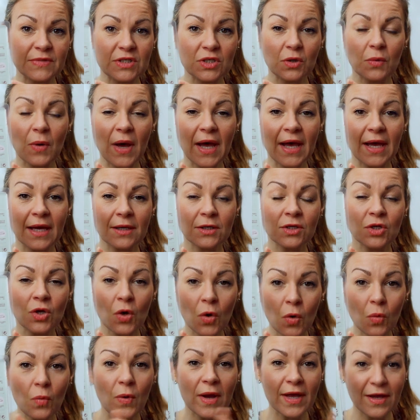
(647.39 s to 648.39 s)
so I had
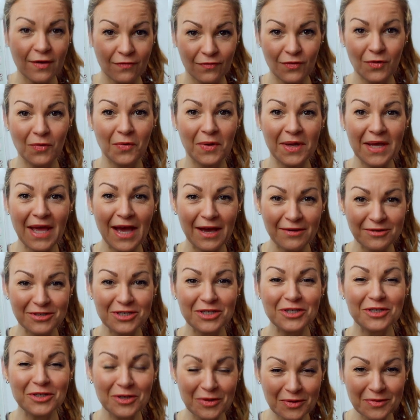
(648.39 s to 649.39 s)
no way of knowing how
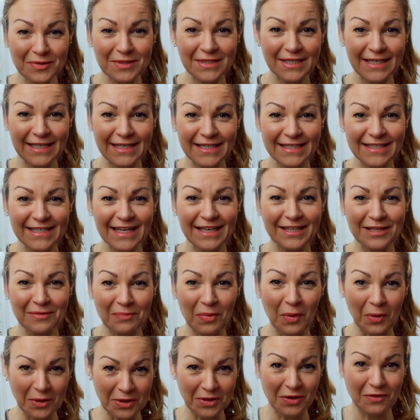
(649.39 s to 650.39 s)
to use these at the
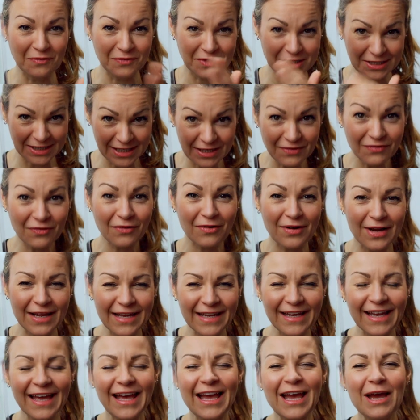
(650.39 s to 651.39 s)
point of
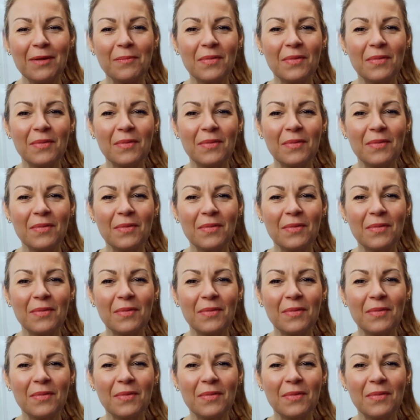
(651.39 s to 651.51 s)
delivery,